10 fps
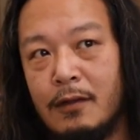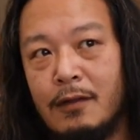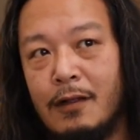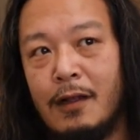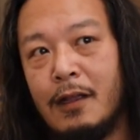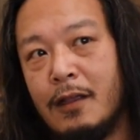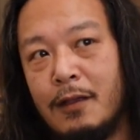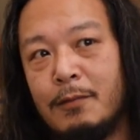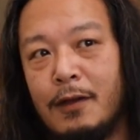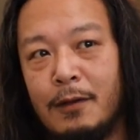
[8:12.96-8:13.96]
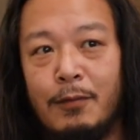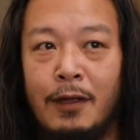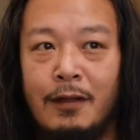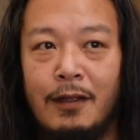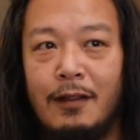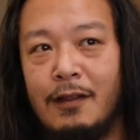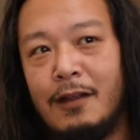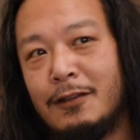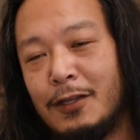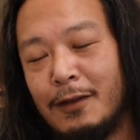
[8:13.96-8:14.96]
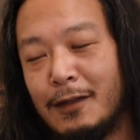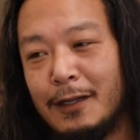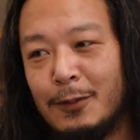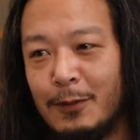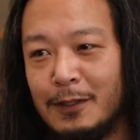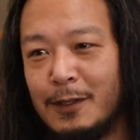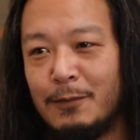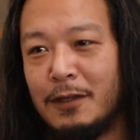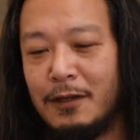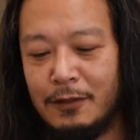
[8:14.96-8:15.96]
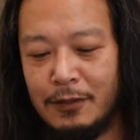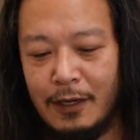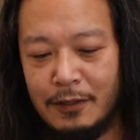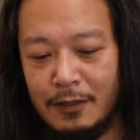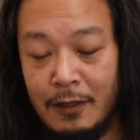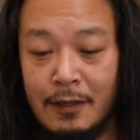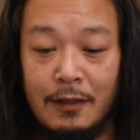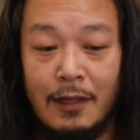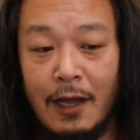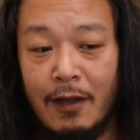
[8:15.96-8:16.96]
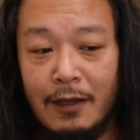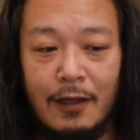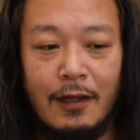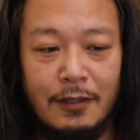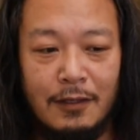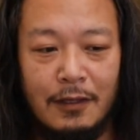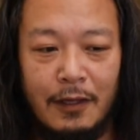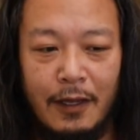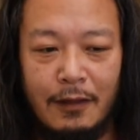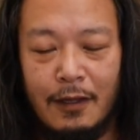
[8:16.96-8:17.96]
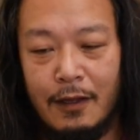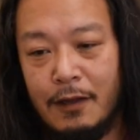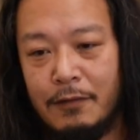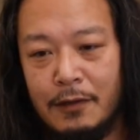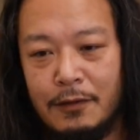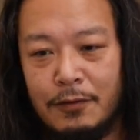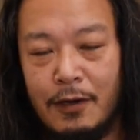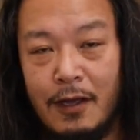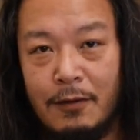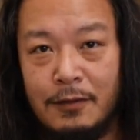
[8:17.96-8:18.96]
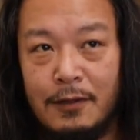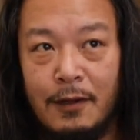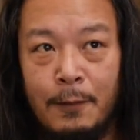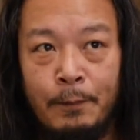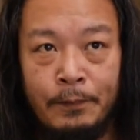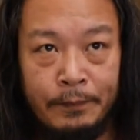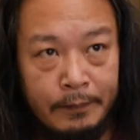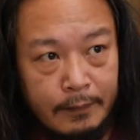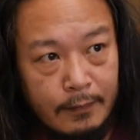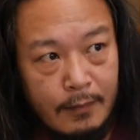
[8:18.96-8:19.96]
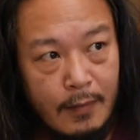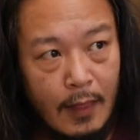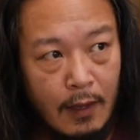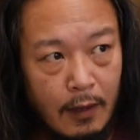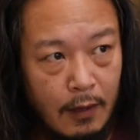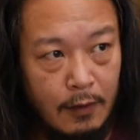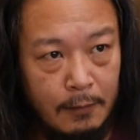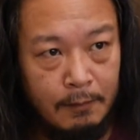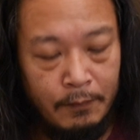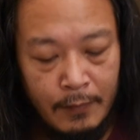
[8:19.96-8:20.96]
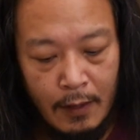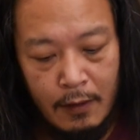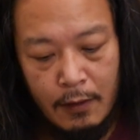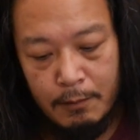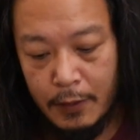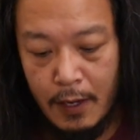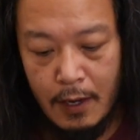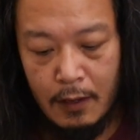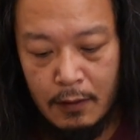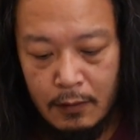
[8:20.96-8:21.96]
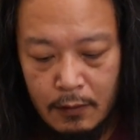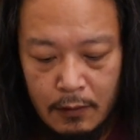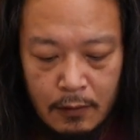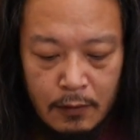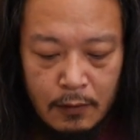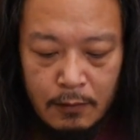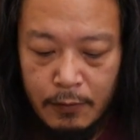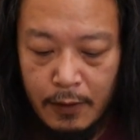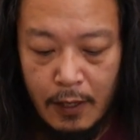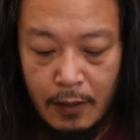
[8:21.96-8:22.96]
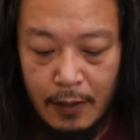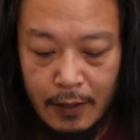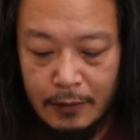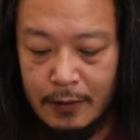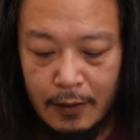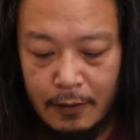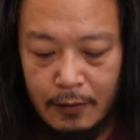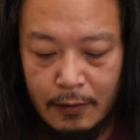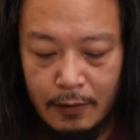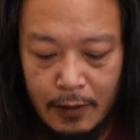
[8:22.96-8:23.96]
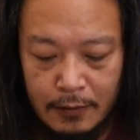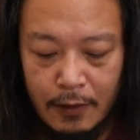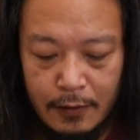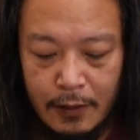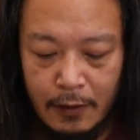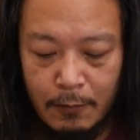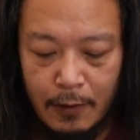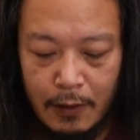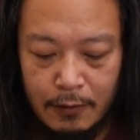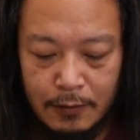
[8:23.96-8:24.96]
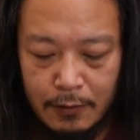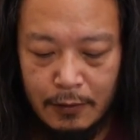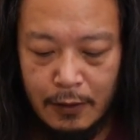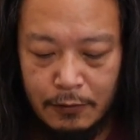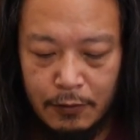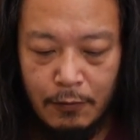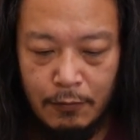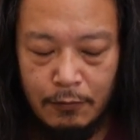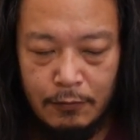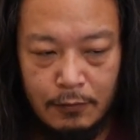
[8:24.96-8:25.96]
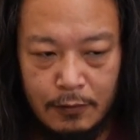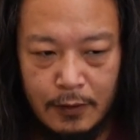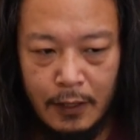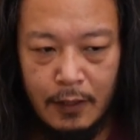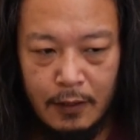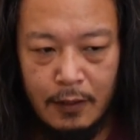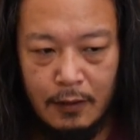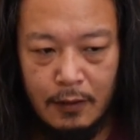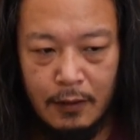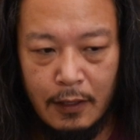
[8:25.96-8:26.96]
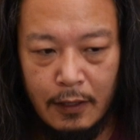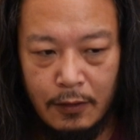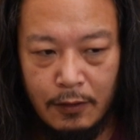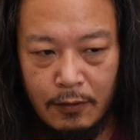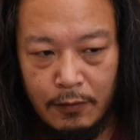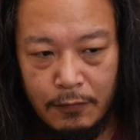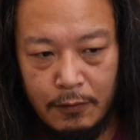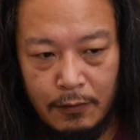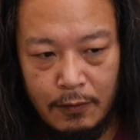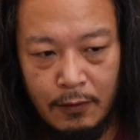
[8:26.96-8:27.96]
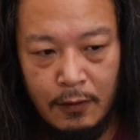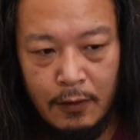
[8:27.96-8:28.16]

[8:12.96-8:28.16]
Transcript: I gave up, and then I took like 20 something years to actually, now I can actually land like every other try or so. But yeah, like it's like it's gonna take a while, so like don't think like, you know, if you're